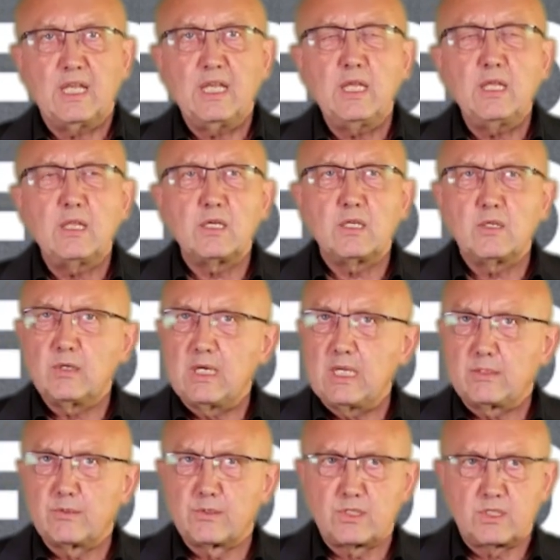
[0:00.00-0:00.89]
Either you
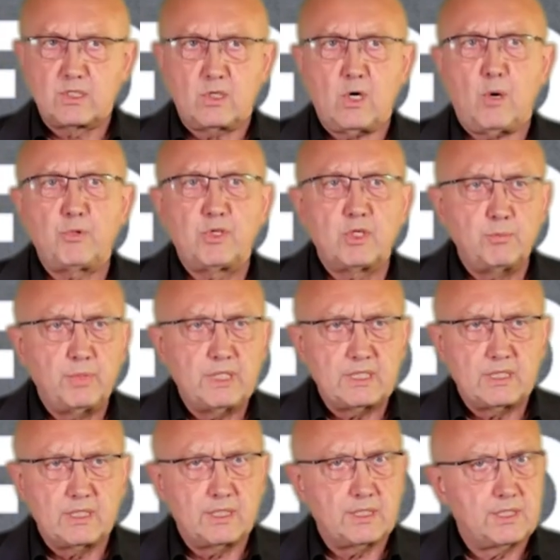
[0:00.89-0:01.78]
had to stop your
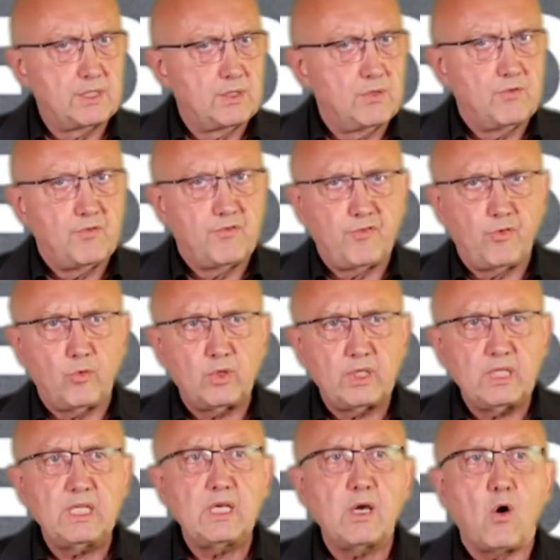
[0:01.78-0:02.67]
business
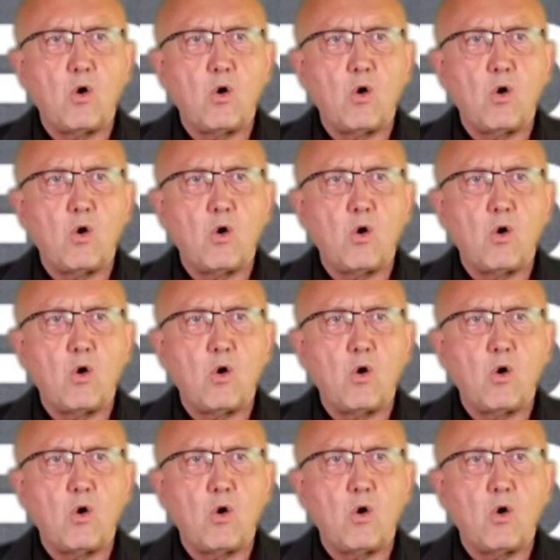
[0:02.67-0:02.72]
fully,